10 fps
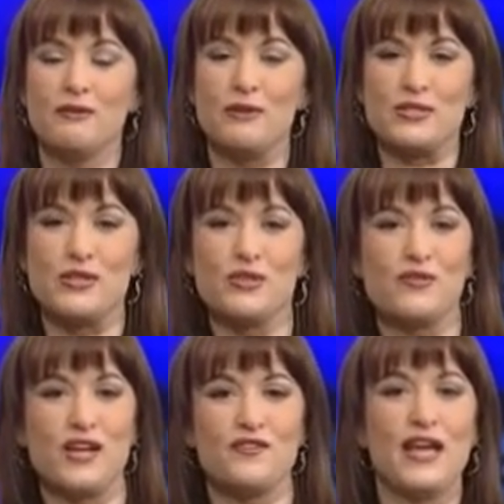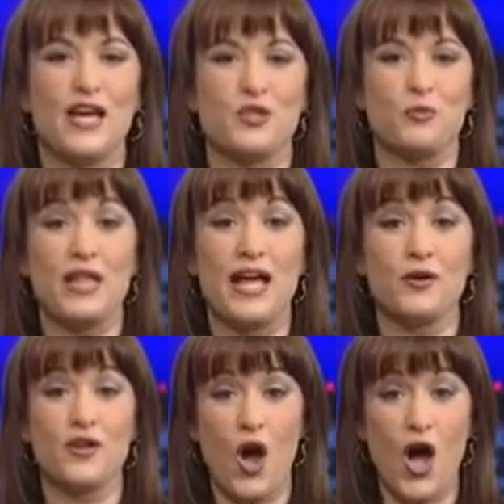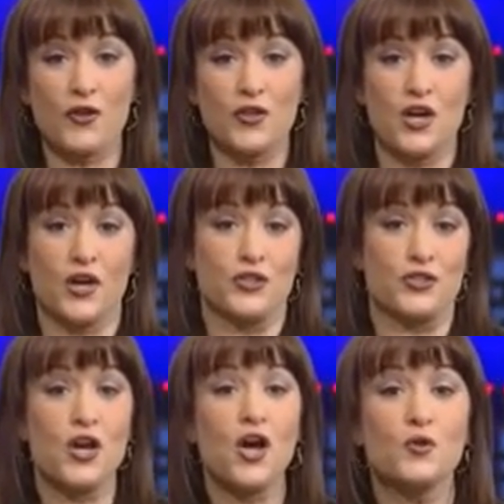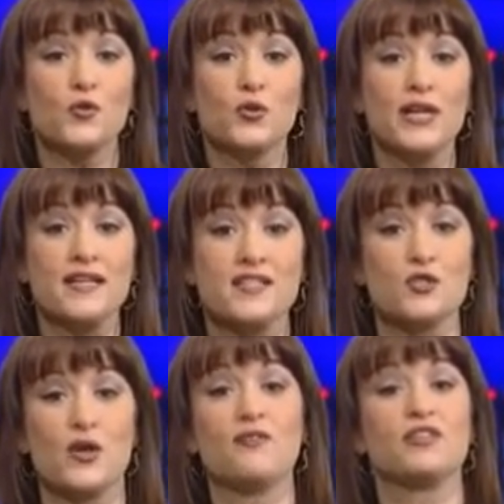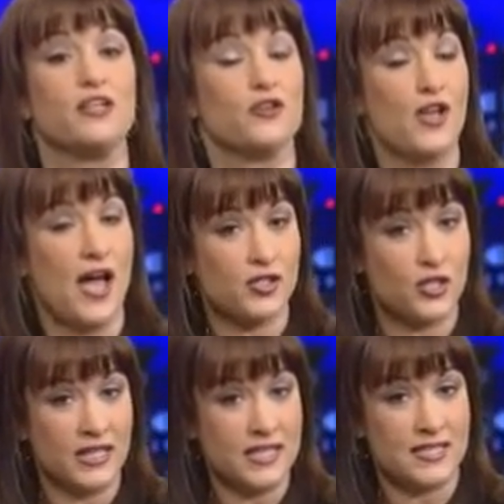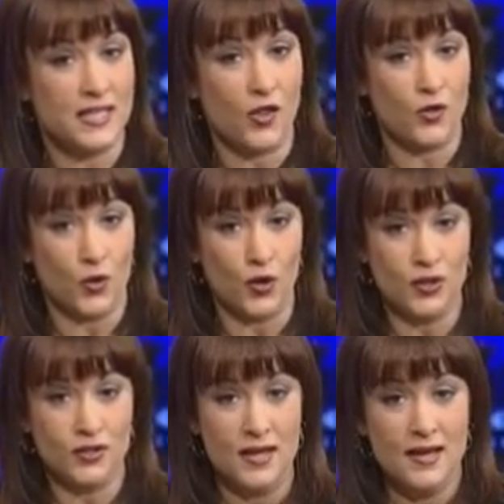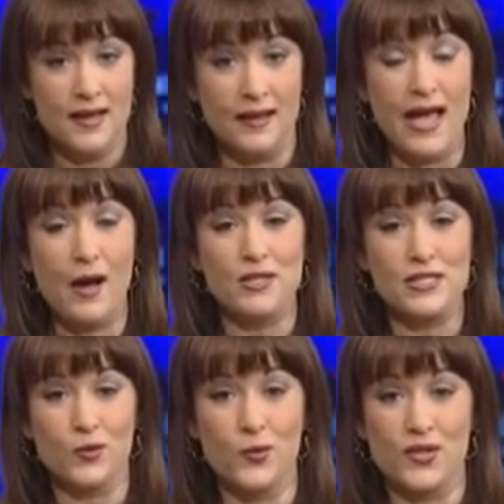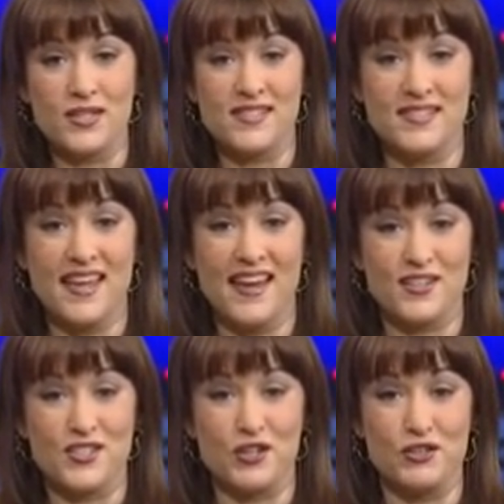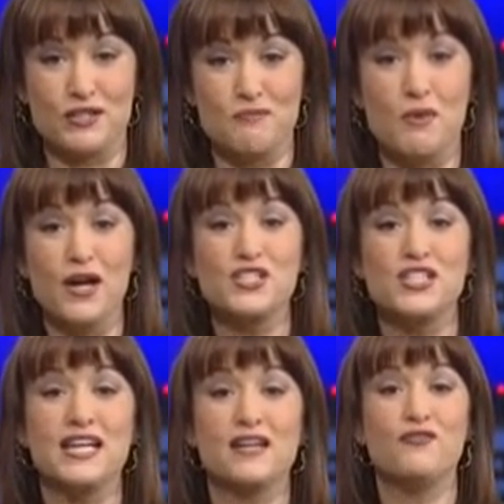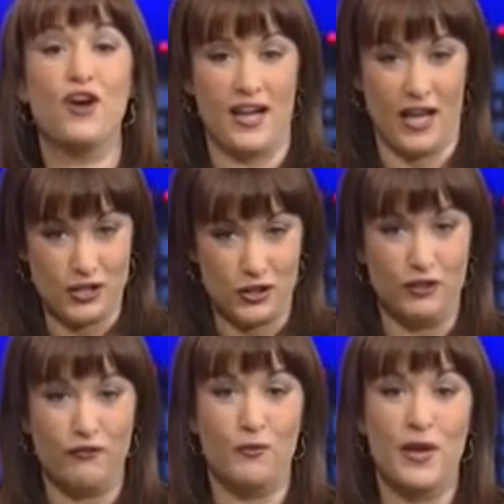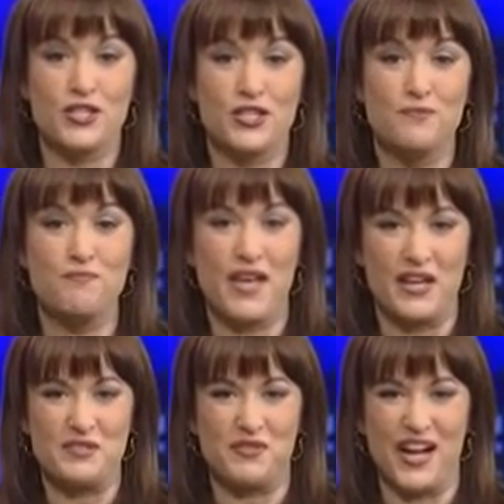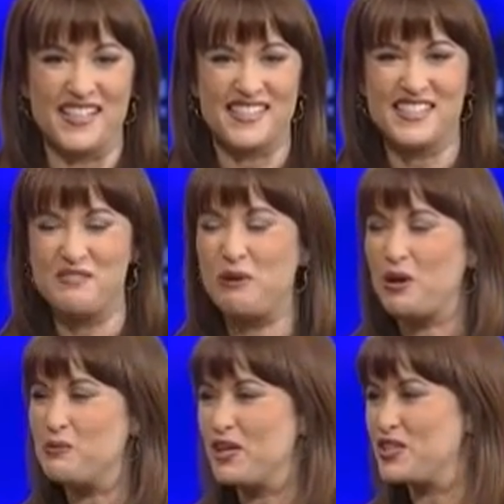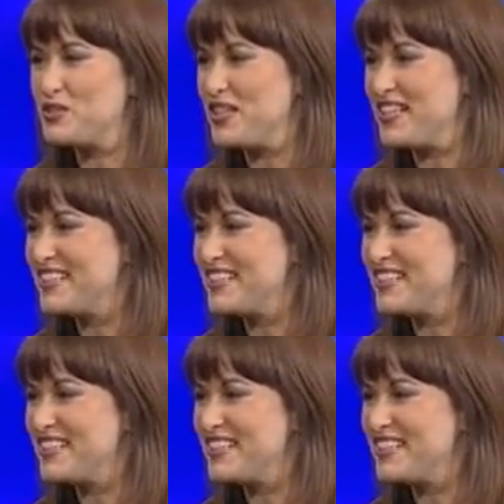Well, certified financial planner and author Dr. Donald Reed has traveled internationally to tell the world, and now he's here with us today to share some much-needed financial information and advice. Welcome, Dr. Reed.